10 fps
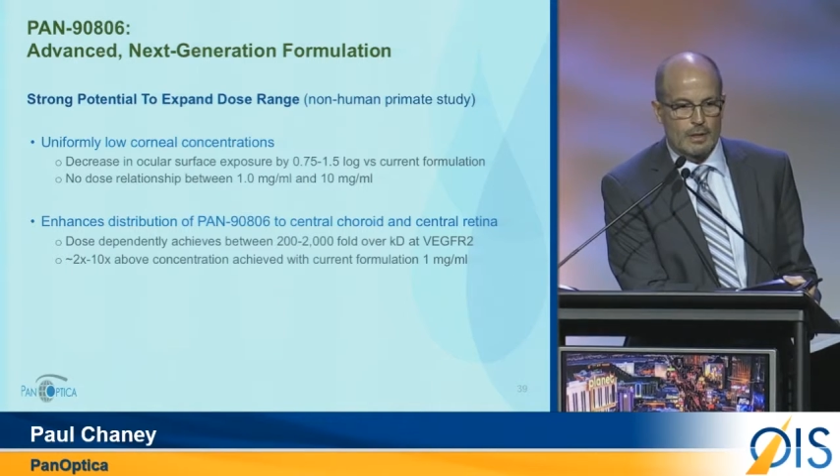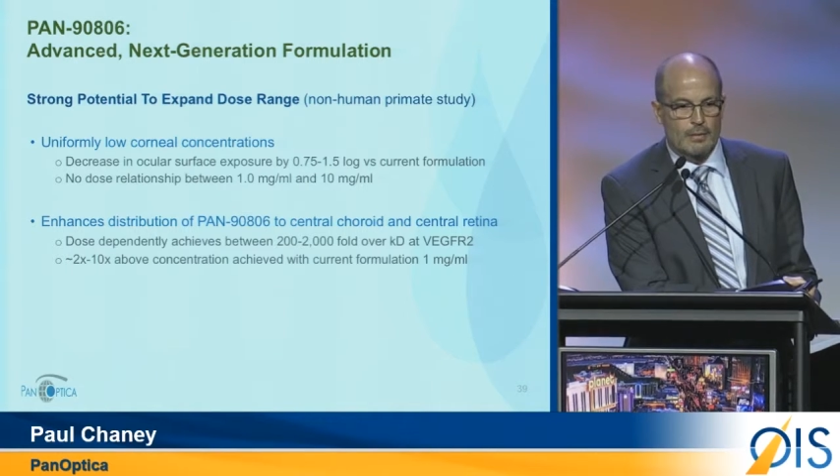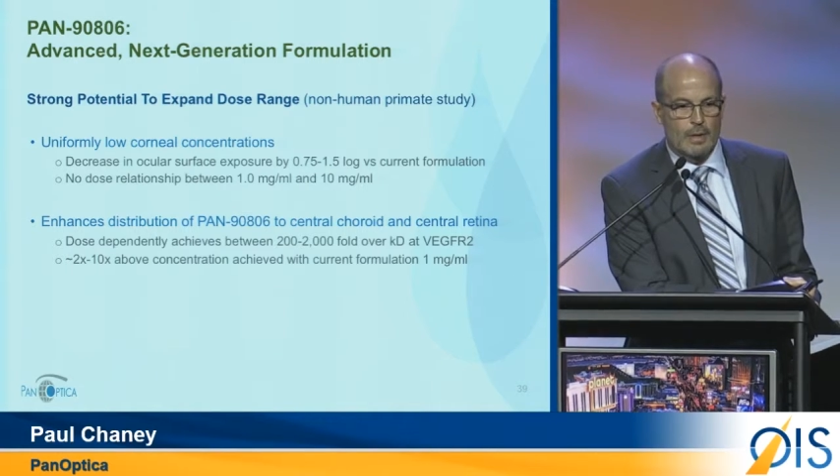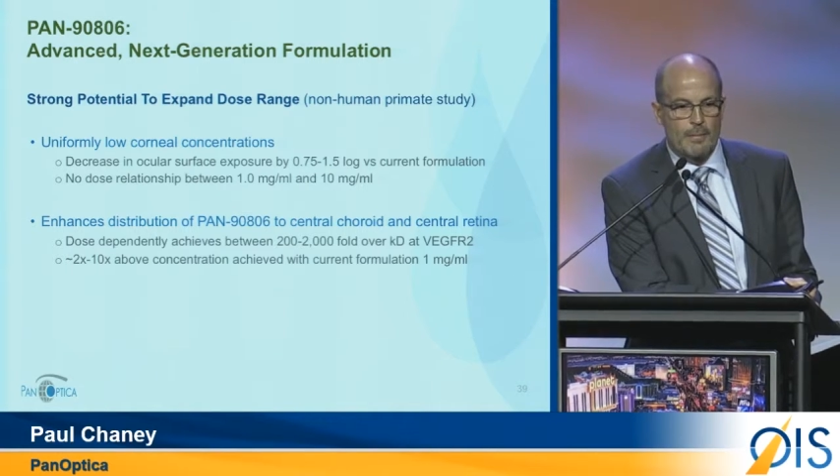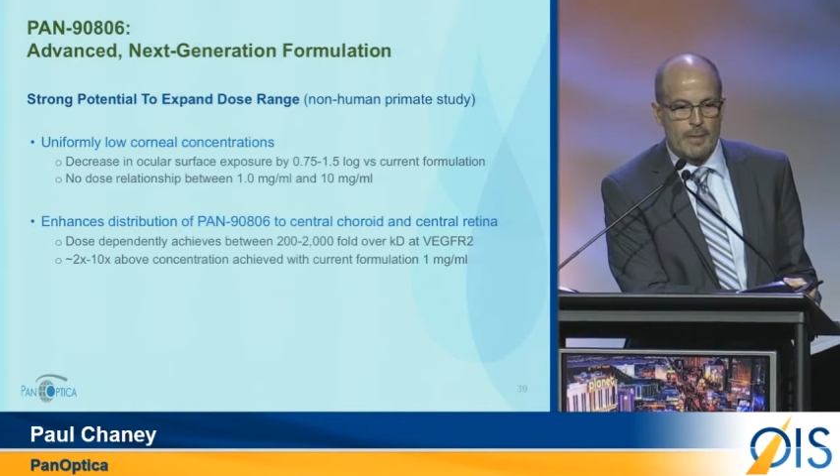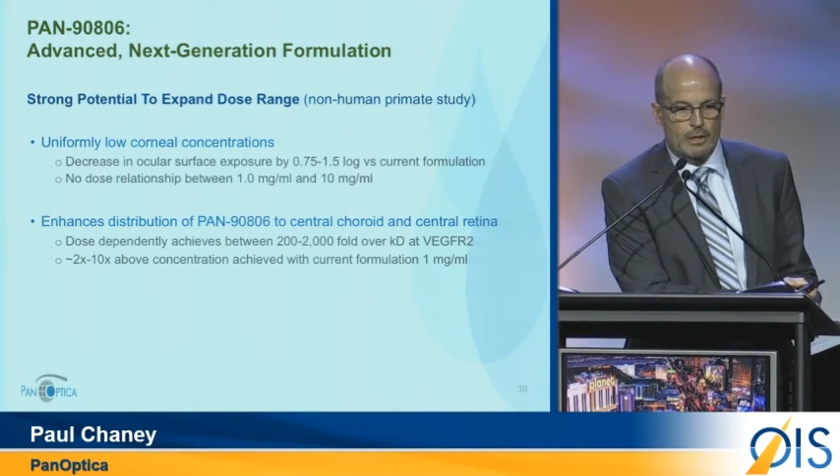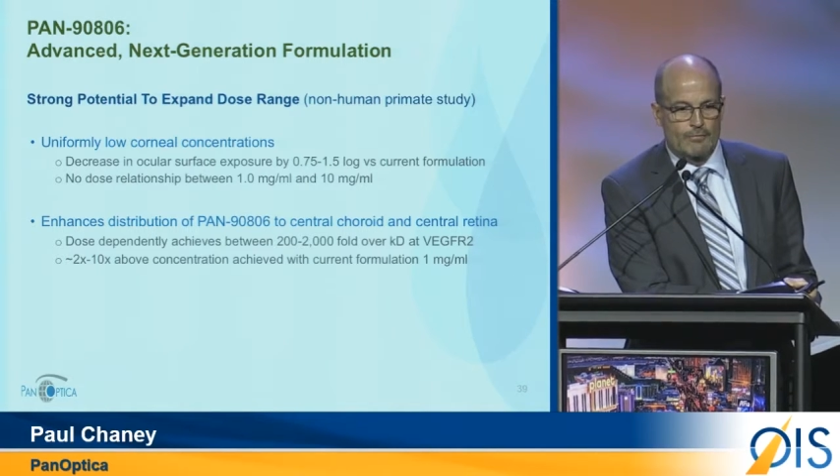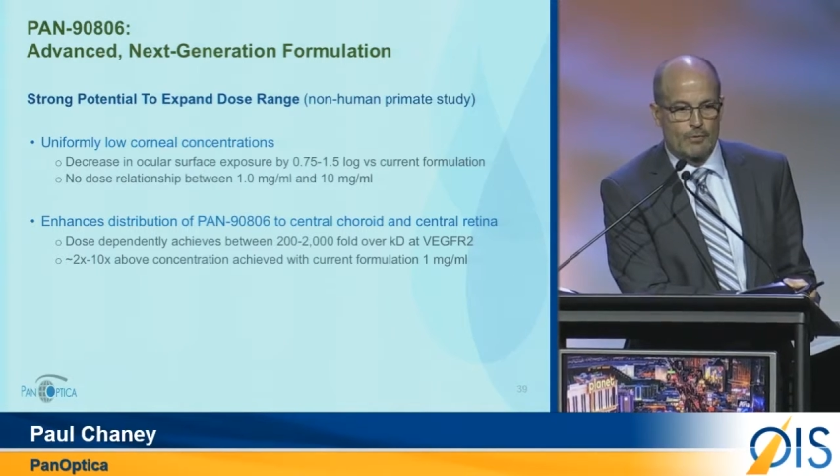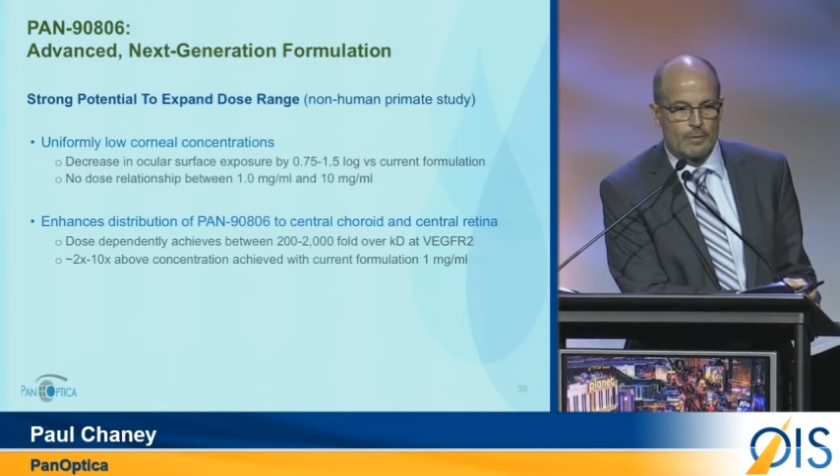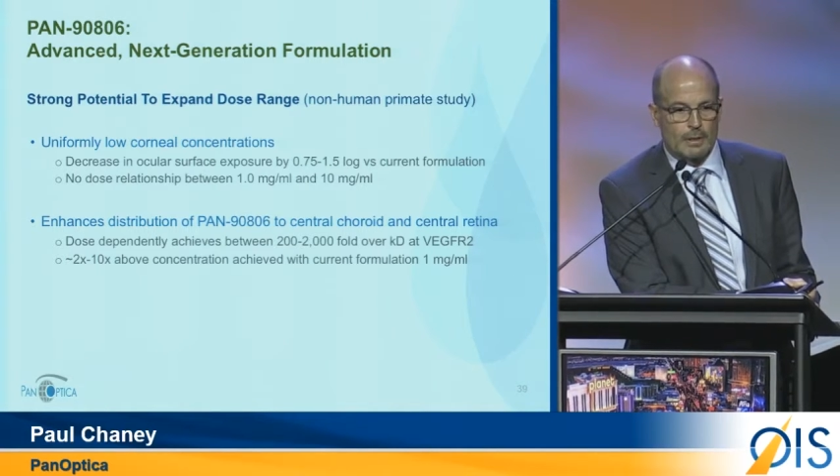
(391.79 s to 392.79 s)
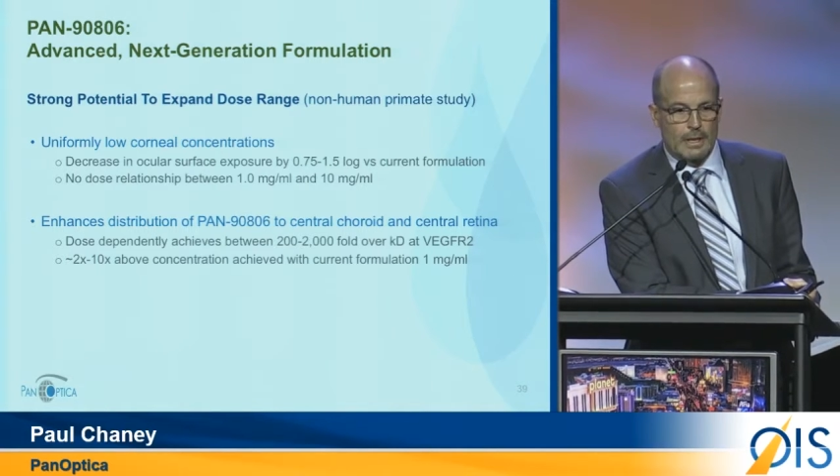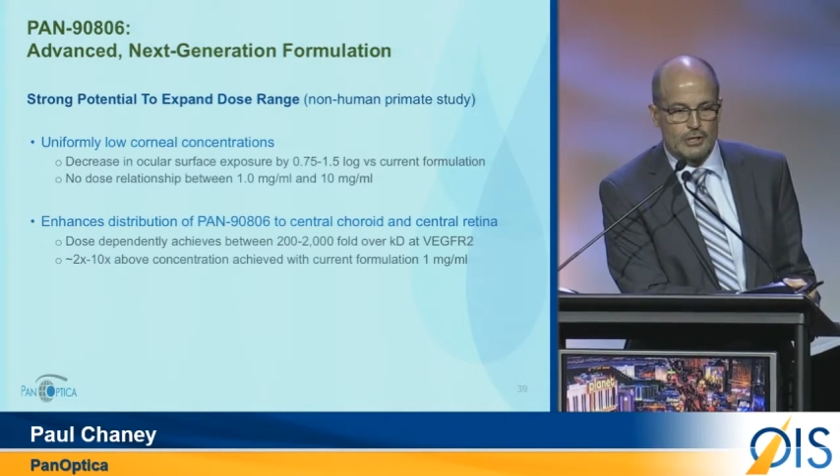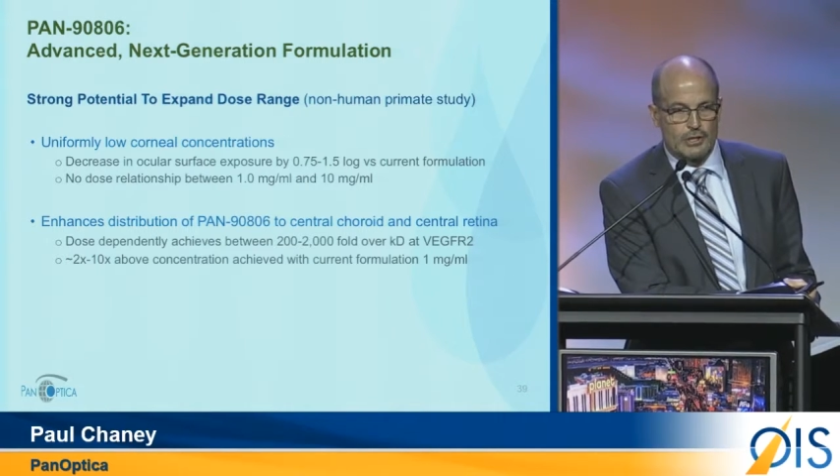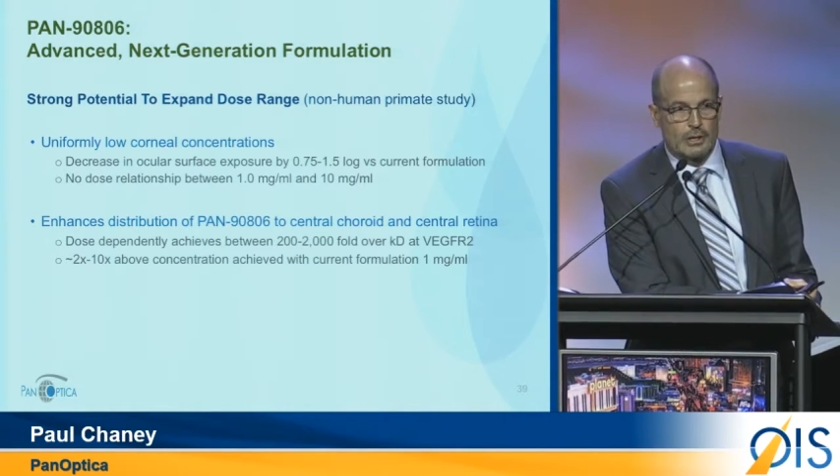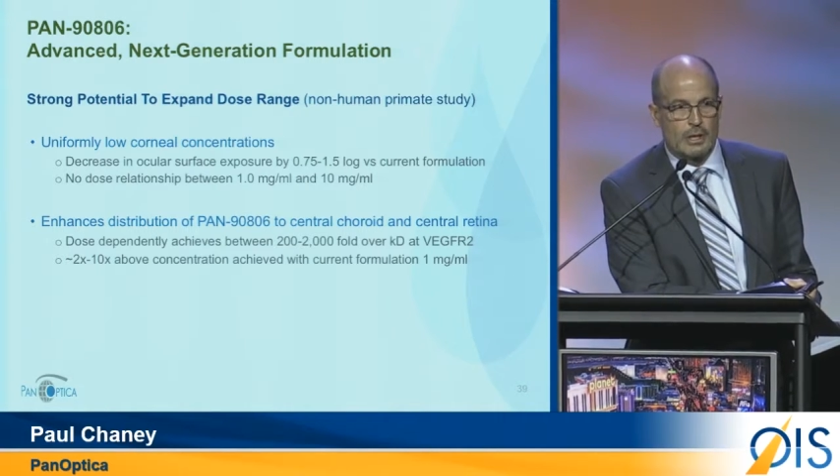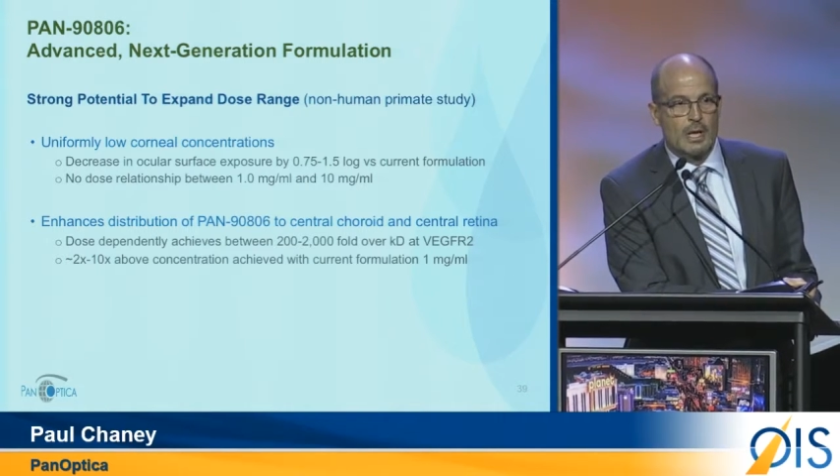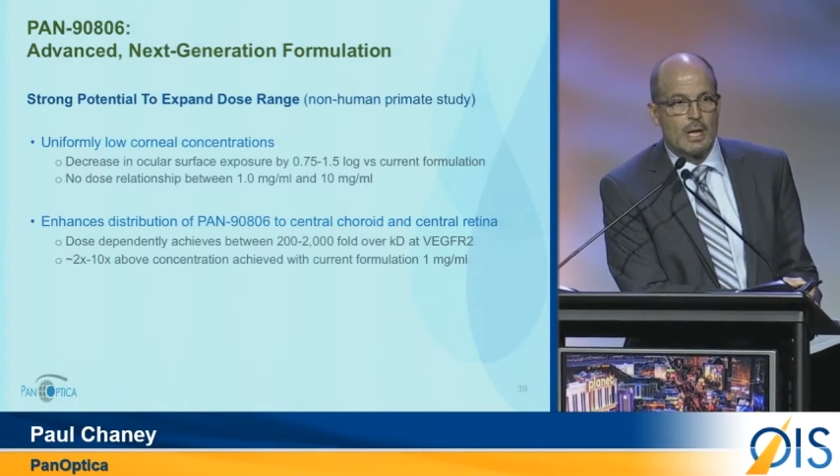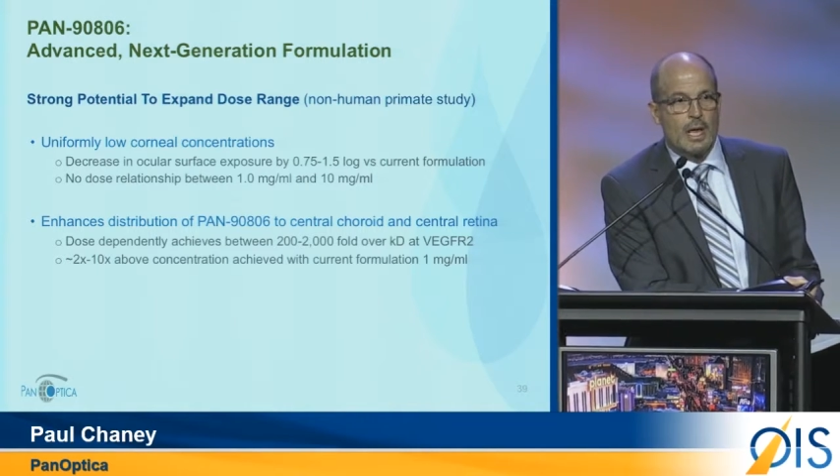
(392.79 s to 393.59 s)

a better formulation